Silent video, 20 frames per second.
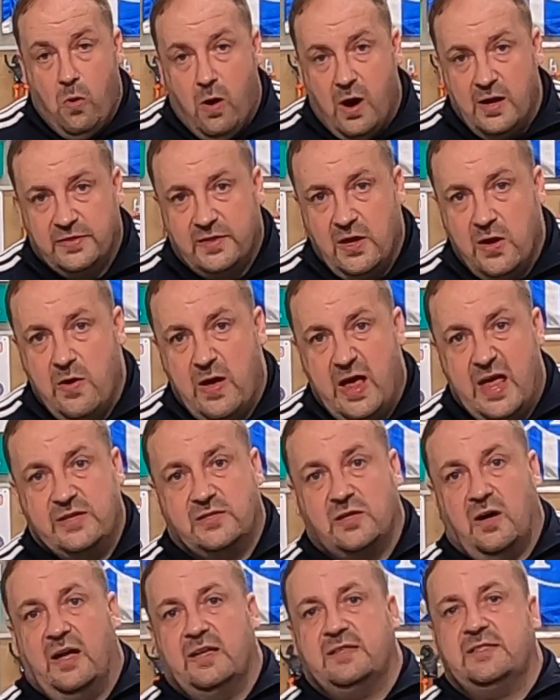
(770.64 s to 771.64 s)
What I do is
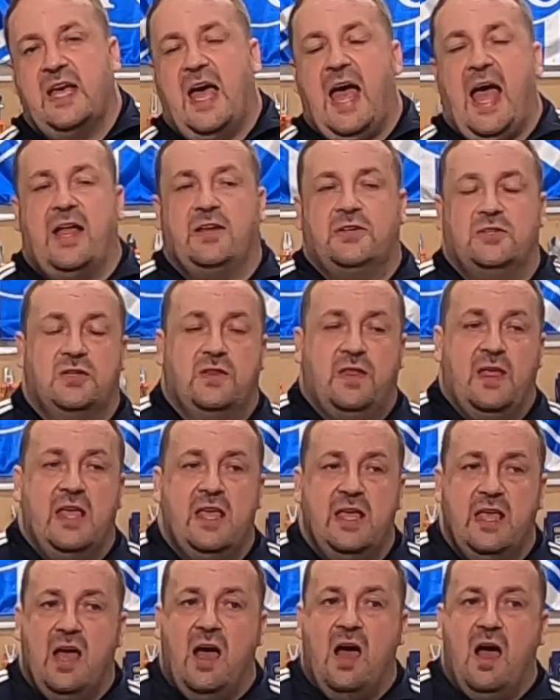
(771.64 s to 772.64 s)
I attach
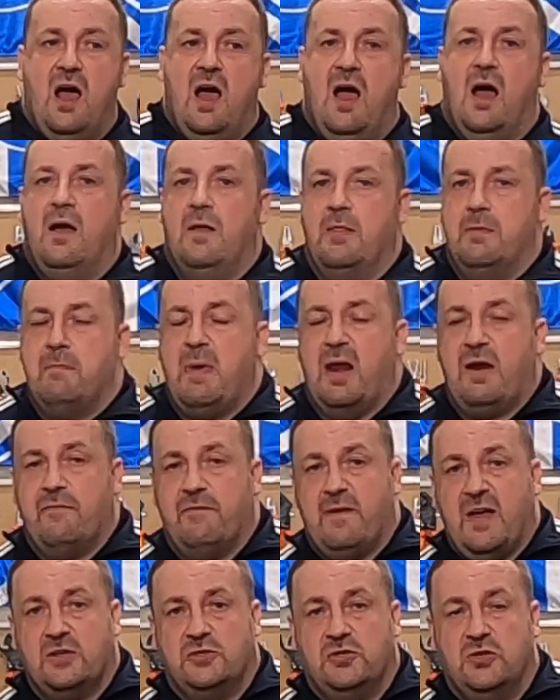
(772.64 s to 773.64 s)
the uh,
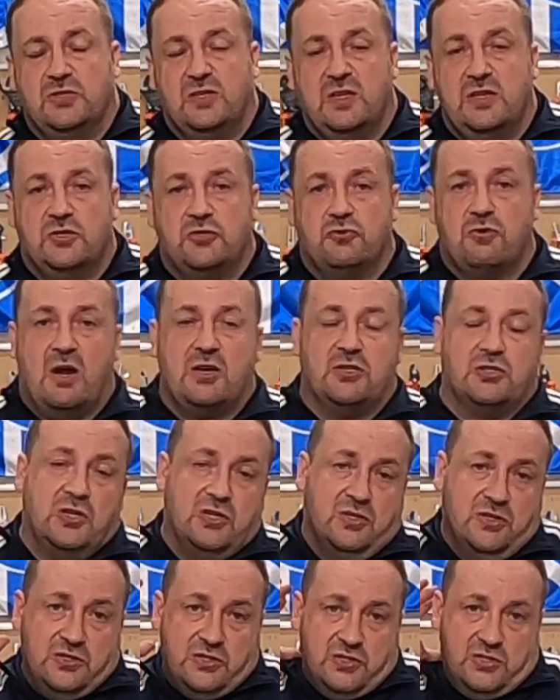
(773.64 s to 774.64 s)
manufacturer's
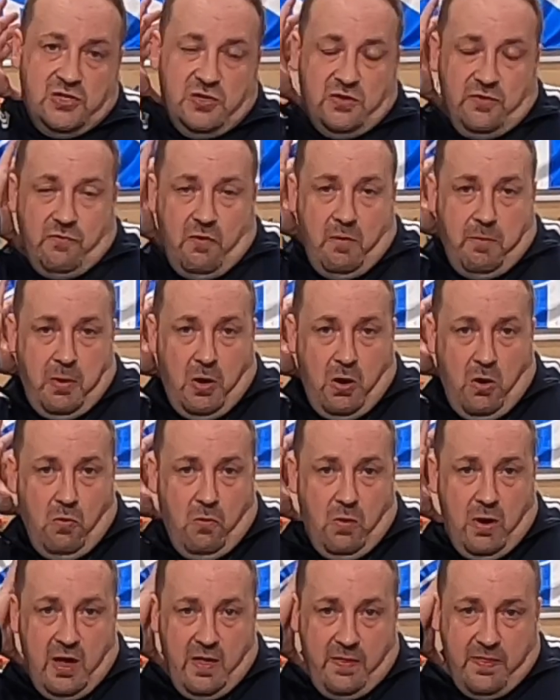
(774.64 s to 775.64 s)
instructions to the
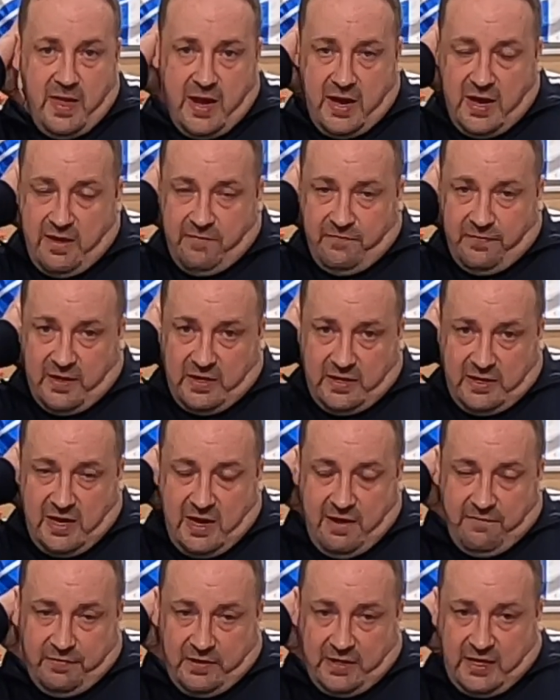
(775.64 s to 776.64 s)
report, and then if the
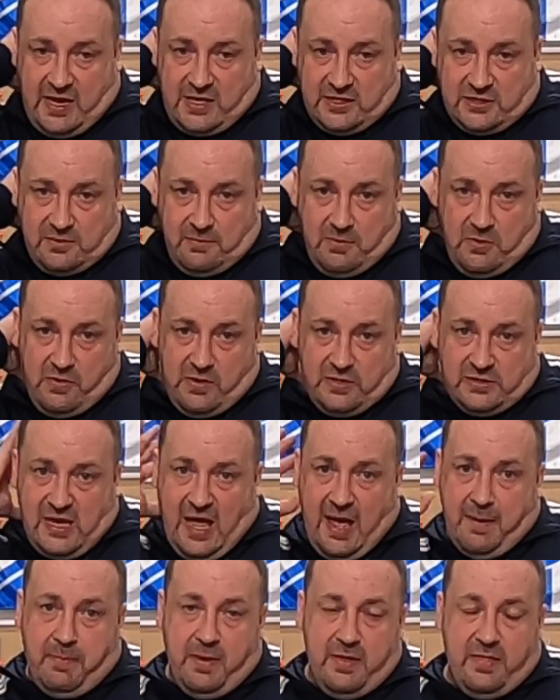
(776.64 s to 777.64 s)
if the customer is
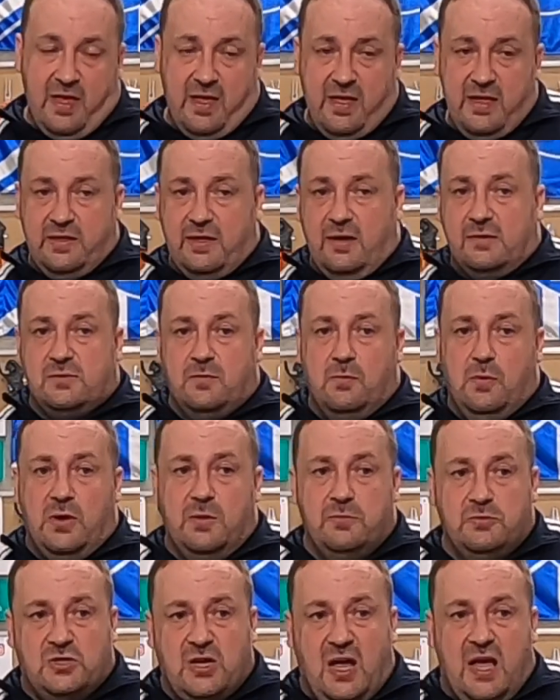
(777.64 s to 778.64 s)
happy that he doesn't want
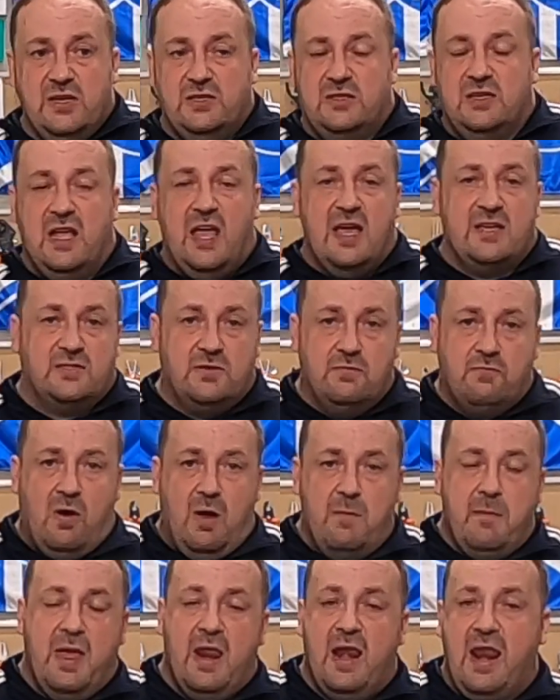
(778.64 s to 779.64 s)
them changed, he has to
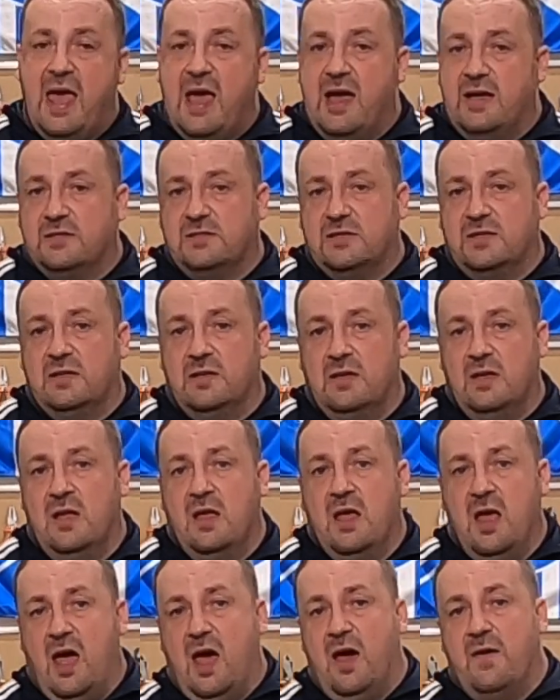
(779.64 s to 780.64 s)
write me a letter to,
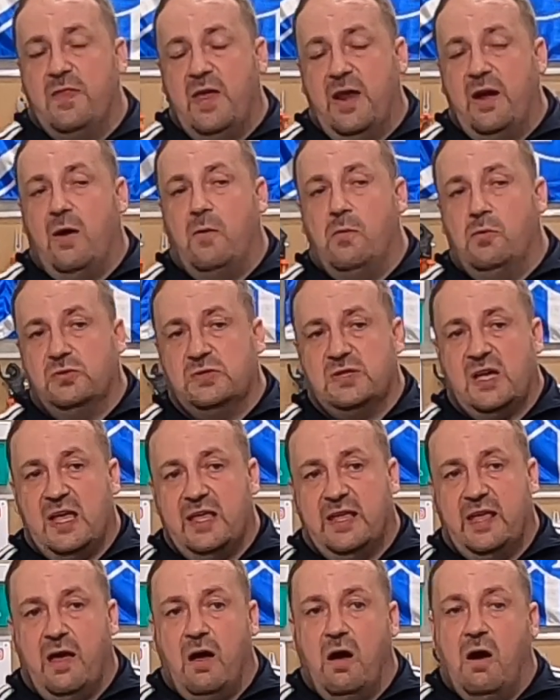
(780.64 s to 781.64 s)
and then I will
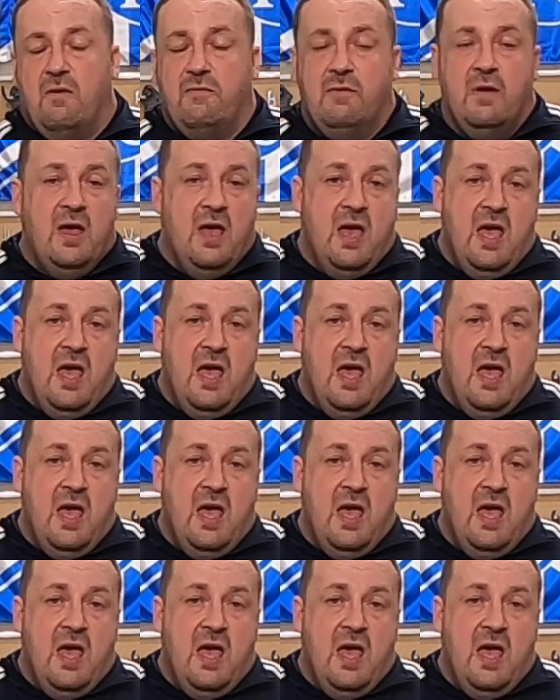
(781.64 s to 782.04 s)
take it off.